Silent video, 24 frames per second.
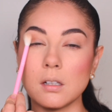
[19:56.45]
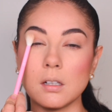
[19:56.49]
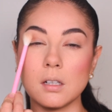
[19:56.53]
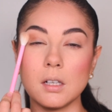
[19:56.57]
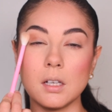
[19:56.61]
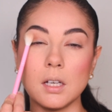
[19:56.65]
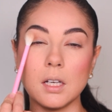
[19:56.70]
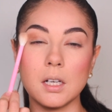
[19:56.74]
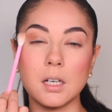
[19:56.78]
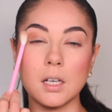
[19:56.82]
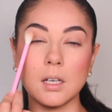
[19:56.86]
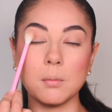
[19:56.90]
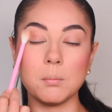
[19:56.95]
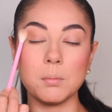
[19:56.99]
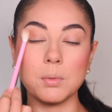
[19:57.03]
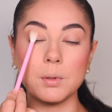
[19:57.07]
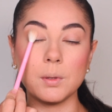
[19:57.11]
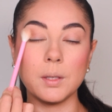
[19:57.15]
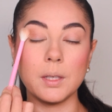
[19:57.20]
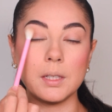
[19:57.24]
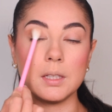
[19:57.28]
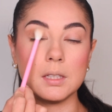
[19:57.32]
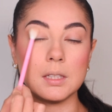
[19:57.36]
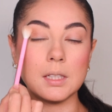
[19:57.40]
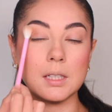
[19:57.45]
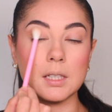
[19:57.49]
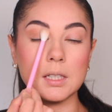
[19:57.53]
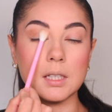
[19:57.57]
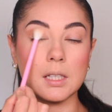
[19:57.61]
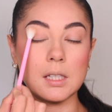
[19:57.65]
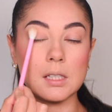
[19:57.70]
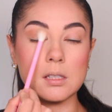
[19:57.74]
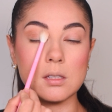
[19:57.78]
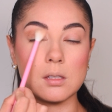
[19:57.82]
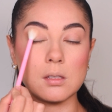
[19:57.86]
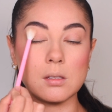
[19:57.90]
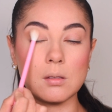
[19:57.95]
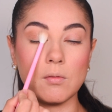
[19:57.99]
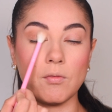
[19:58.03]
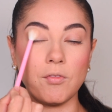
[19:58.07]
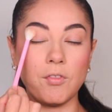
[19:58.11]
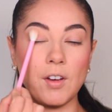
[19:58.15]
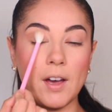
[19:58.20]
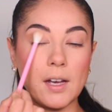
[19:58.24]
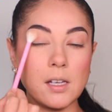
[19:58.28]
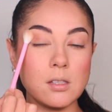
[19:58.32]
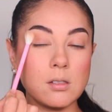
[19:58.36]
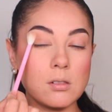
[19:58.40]
And I'm blending in
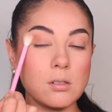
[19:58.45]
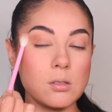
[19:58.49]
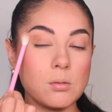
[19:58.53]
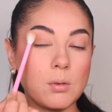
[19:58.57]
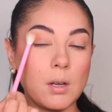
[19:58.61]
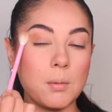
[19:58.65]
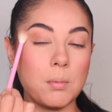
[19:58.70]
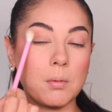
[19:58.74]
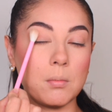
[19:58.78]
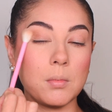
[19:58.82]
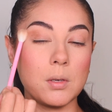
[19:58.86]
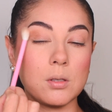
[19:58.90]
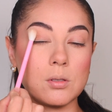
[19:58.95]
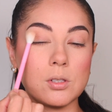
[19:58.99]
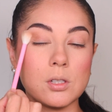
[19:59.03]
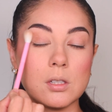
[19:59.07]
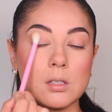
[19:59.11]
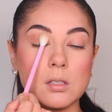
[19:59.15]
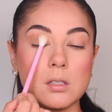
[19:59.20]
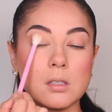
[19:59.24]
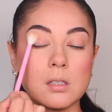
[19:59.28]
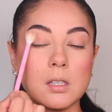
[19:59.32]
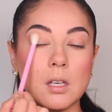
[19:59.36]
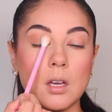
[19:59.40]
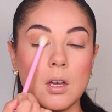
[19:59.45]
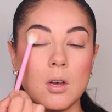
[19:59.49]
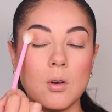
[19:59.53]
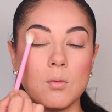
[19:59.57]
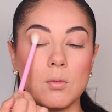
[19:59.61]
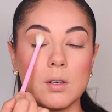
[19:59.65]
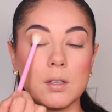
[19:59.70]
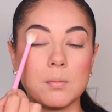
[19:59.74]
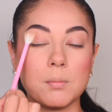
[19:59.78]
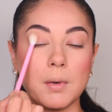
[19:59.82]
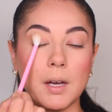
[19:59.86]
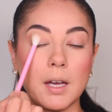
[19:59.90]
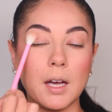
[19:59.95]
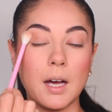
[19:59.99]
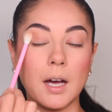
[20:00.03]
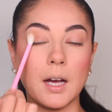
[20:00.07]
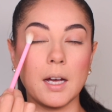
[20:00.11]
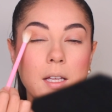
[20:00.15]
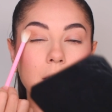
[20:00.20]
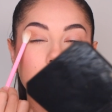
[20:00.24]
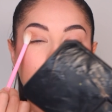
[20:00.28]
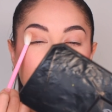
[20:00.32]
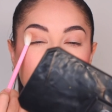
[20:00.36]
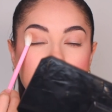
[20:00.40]
faster swiper motions with my
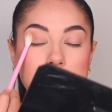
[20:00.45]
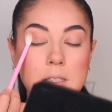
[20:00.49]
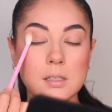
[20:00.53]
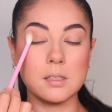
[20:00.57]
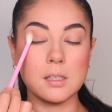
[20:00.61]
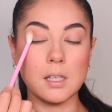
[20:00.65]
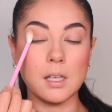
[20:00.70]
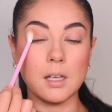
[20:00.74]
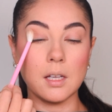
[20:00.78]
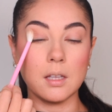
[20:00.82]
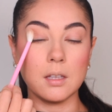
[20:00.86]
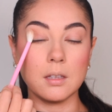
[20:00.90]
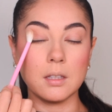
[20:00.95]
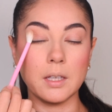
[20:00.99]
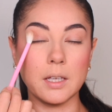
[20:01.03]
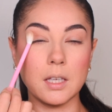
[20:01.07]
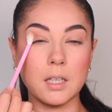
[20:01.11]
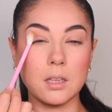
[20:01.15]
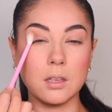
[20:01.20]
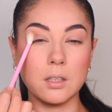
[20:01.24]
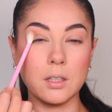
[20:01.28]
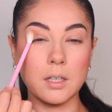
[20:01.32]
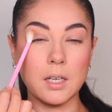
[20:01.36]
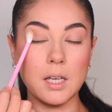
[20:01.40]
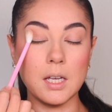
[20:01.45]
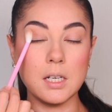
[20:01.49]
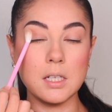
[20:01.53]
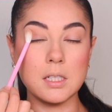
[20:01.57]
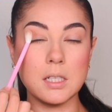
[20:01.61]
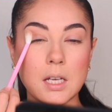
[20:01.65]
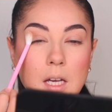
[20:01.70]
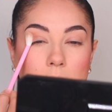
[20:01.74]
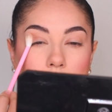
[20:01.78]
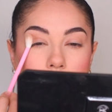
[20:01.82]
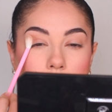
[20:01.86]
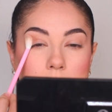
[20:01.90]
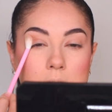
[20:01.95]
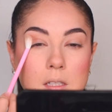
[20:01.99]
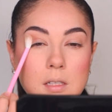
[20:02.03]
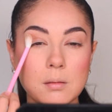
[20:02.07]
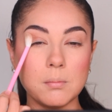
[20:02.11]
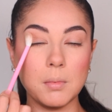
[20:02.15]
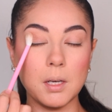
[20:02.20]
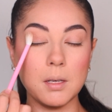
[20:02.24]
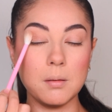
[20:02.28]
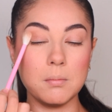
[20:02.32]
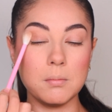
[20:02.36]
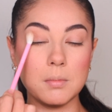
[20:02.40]
eyelid like looking down into
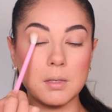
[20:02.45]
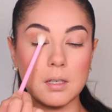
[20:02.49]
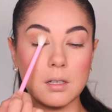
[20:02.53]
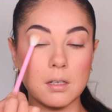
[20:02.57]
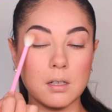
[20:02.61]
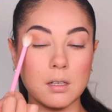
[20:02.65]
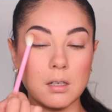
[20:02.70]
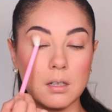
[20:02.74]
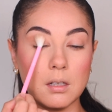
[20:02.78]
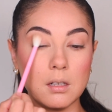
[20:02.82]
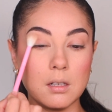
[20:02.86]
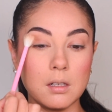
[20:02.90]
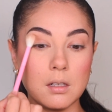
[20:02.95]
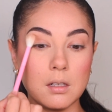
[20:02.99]
my mirror.